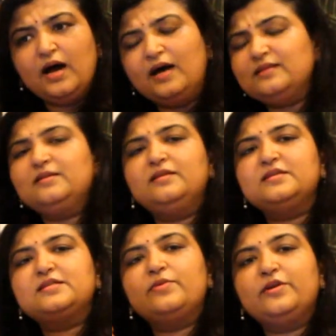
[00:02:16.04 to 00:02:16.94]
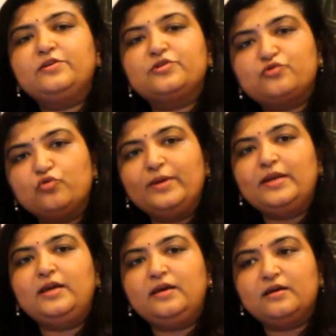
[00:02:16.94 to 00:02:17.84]
Other than this, there weren't too
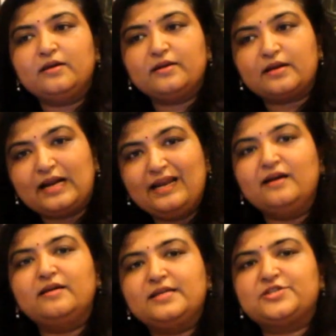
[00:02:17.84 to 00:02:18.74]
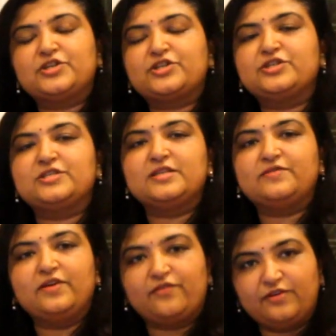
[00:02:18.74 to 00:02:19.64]
many clear restrictions that
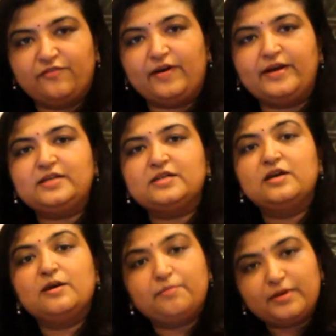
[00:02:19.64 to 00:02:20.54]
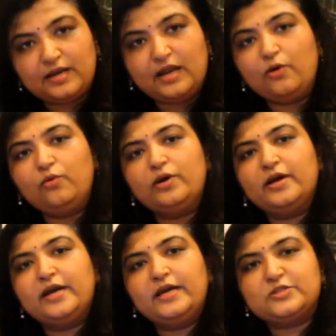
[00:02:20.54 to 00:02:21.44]
were defined, but now
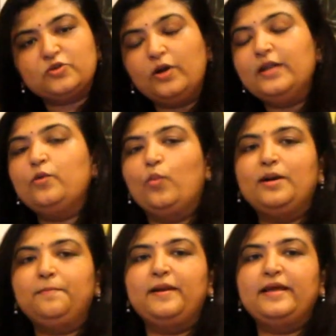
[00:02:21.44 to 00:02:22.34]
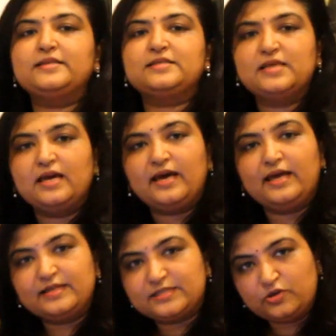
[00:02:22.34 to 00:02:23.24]
it's all in one place
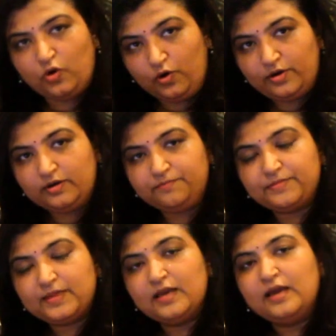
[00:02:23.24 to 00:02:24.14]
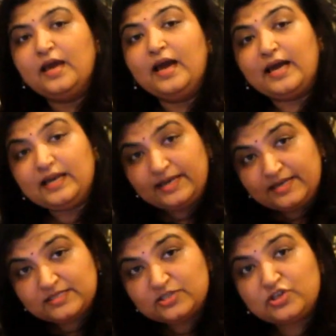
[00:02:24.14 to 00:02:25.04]
and it's in order. And
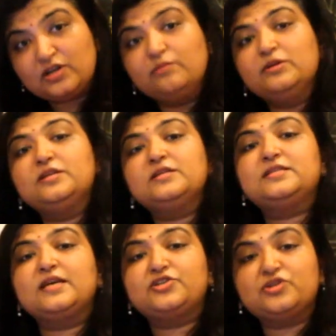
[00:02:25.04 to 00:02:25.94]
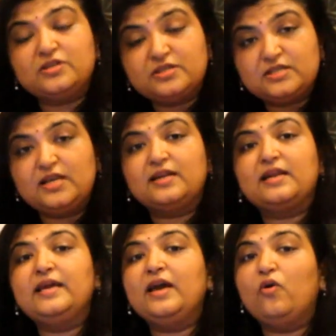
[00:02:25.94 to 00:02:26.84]
ladies and gentlemen, this section
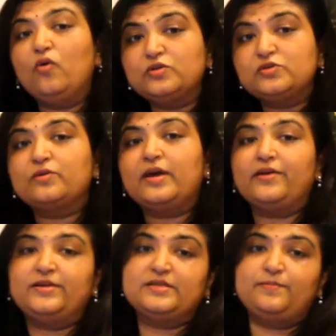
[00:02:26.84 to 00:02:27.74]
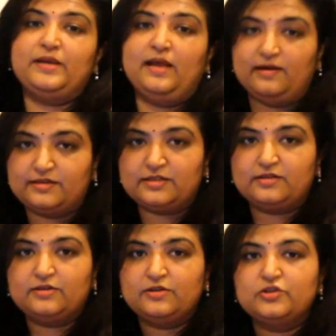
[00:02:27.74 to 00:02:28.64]
incidentally also carries a penalty.
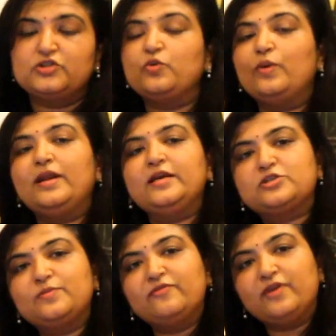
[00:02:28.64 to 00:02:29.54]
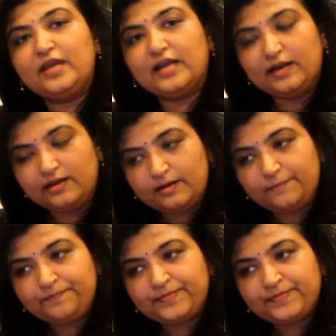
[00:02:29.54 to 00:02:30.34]
So one has to be very clear.